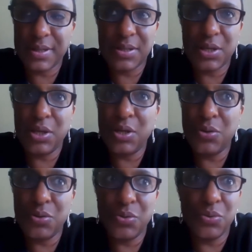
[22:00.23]
It's
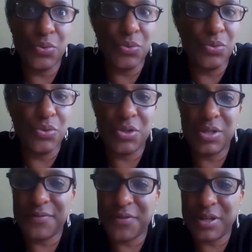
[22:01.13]
huge
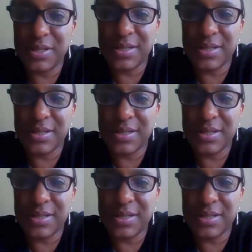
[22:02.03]
difference.